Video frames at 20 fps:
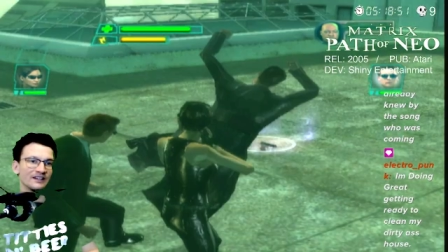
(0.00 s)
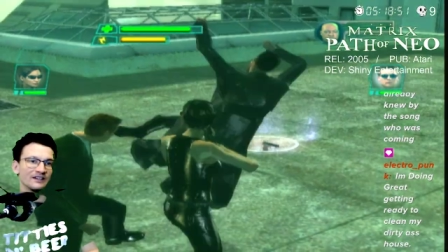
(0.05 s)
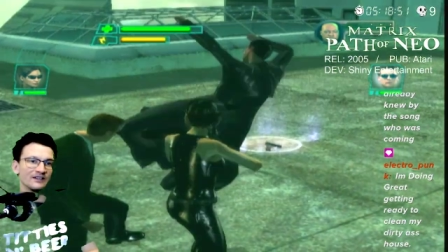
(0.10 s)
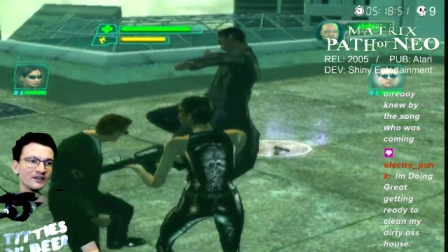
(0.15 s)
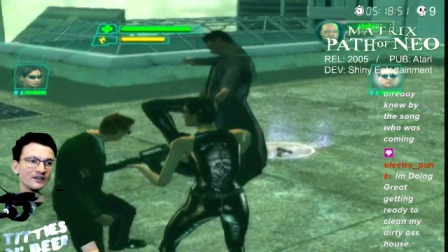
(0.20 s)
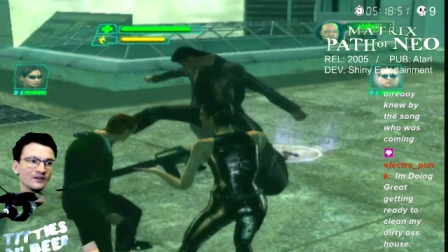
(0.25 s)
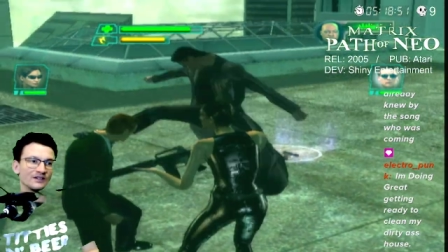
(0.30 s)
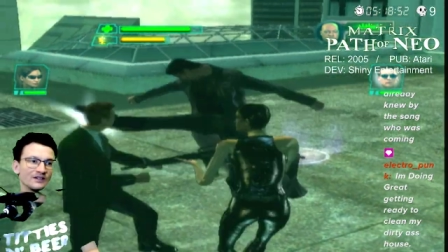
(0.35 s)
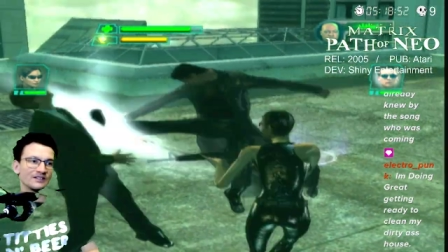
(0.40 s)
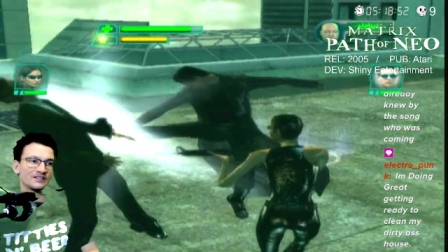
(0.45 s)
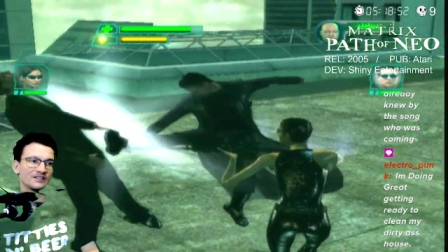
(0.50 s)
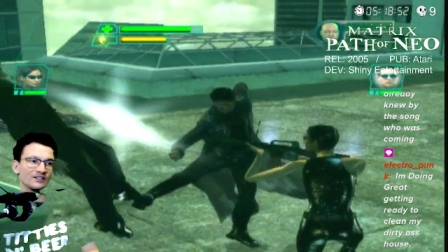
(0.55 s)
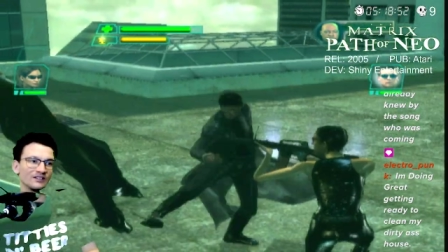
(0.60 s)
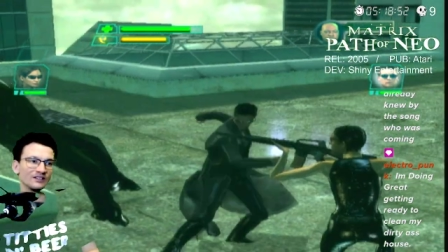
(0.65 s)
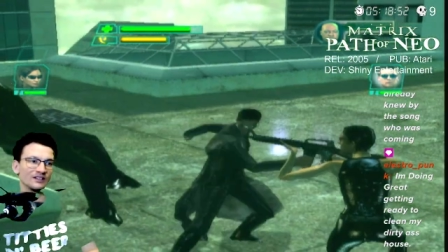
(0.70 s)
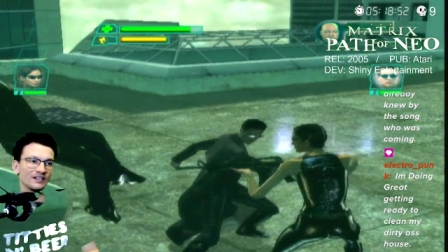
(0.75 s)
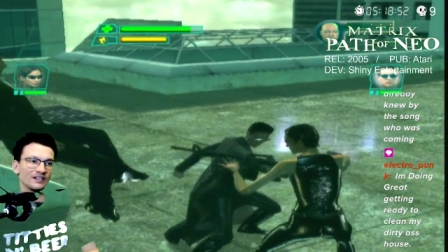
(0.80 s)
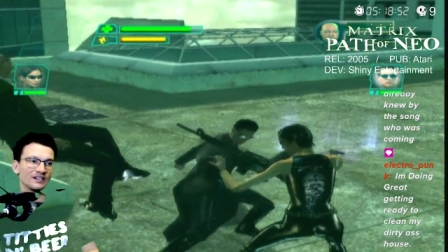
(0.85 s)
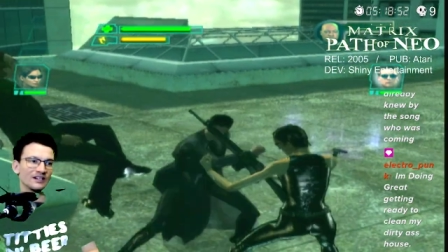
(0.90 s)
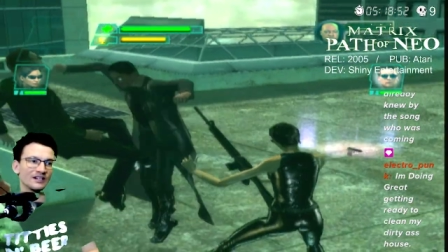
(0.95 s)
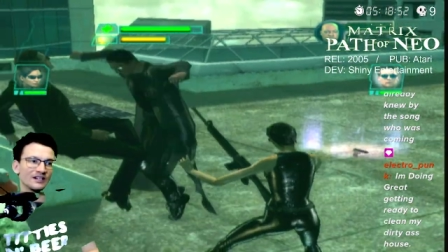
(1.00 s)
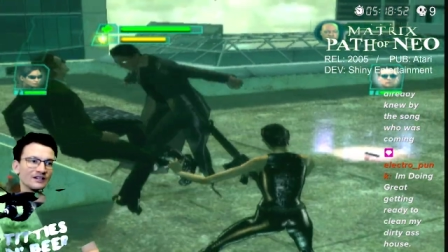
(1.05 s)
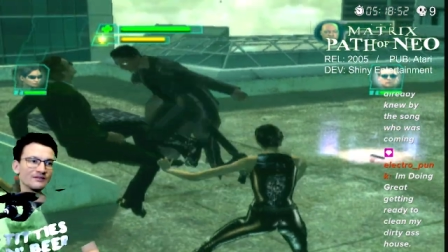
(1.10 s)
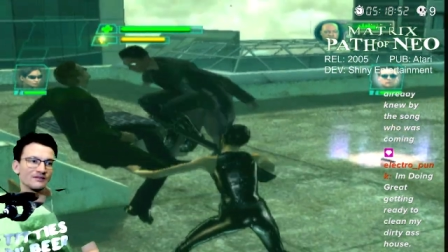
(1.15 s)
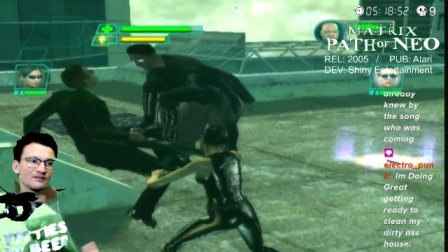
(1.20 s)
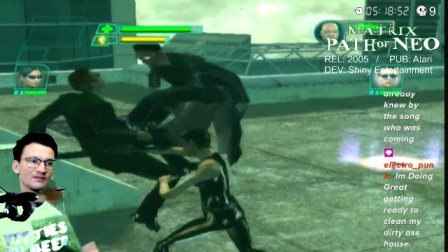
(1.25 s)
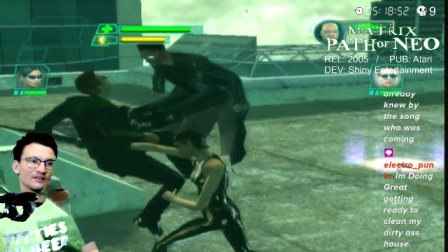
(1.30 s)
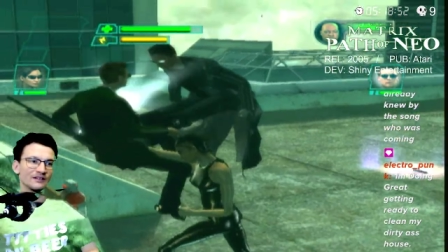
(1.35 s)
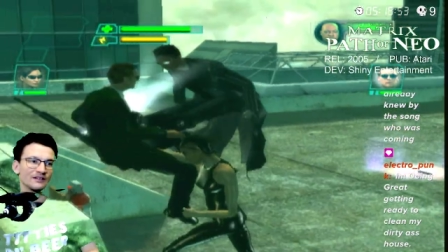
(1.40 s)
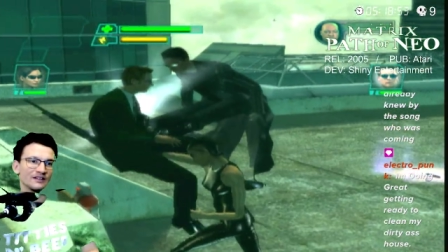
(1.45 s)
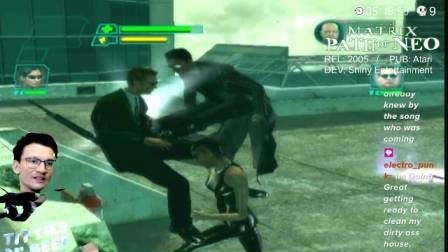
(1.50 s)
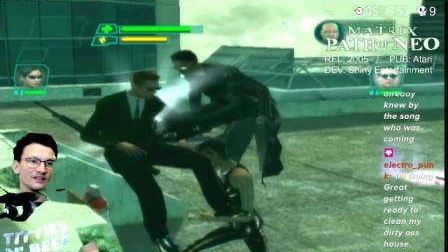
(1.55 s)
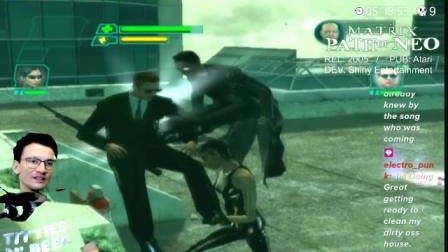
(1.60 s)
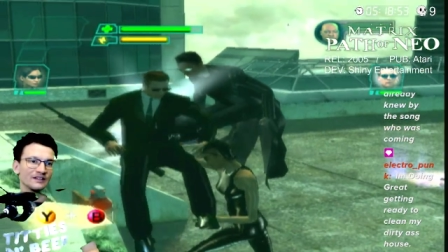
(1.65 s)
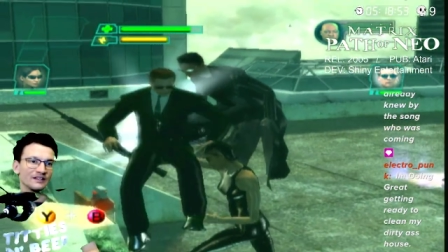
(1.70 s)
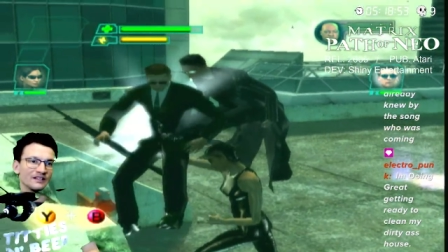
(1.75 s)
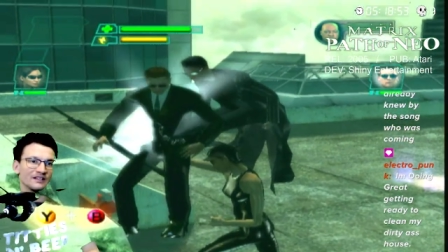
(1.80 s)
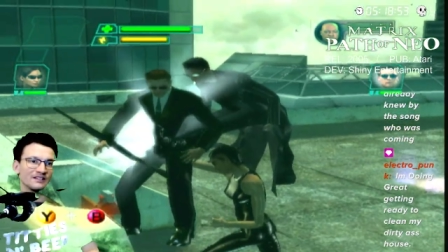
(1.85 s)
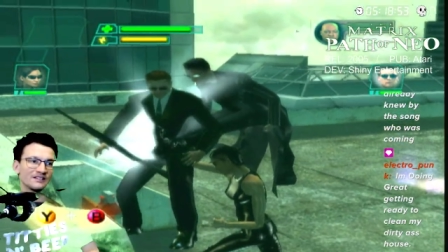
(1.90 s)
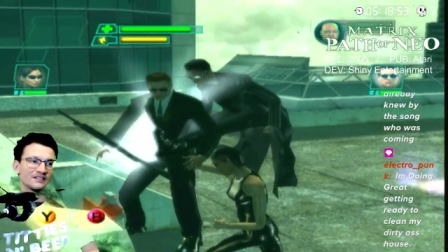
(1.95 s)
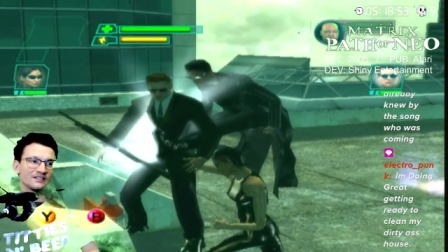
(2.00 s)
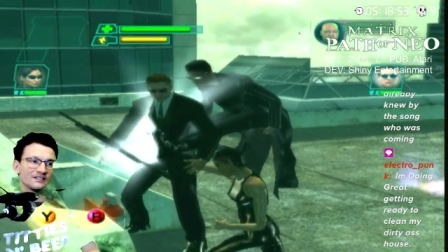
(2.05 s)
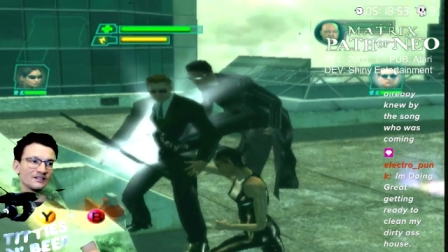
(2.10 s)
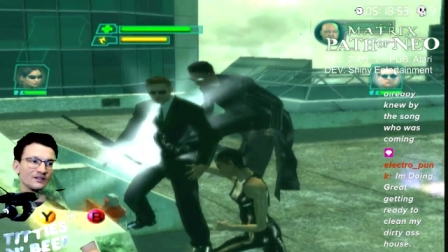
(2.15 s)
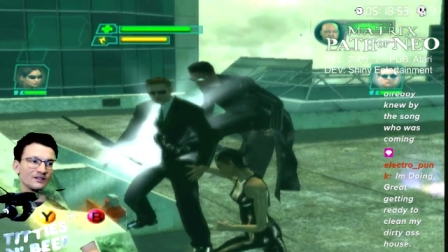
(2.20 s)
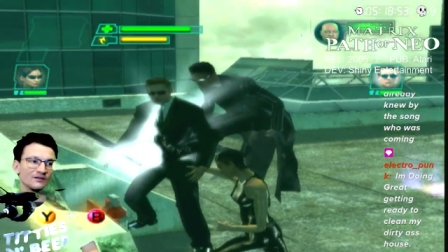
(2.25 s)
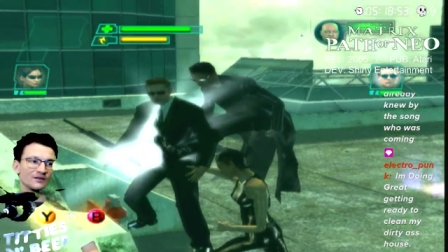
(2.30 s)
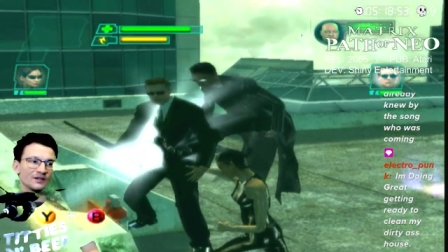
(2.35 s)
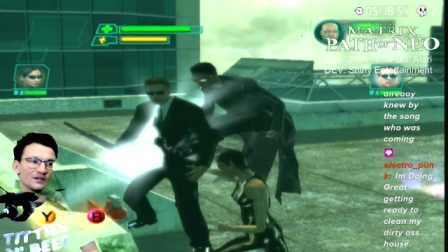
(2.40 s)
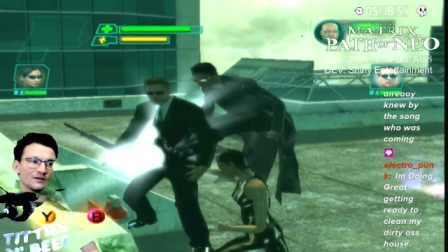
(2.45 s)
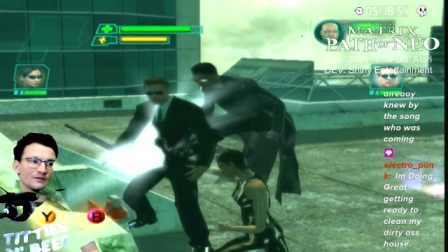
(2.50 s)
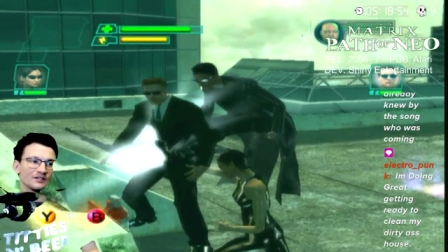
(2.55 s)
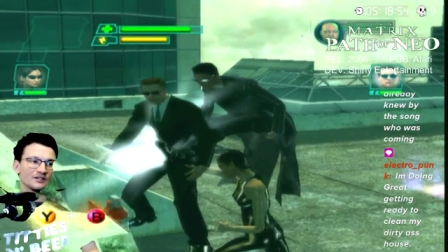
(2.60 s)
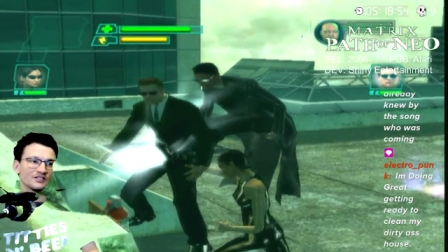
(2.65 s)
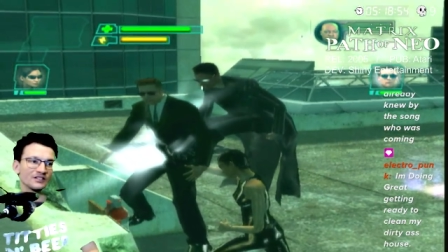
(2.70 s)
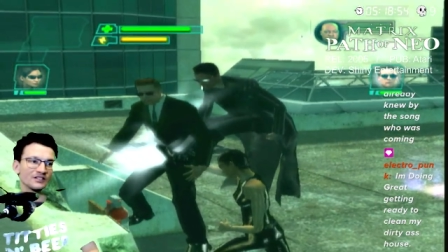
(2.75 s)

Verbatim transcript: No, he's still alive. He's still very much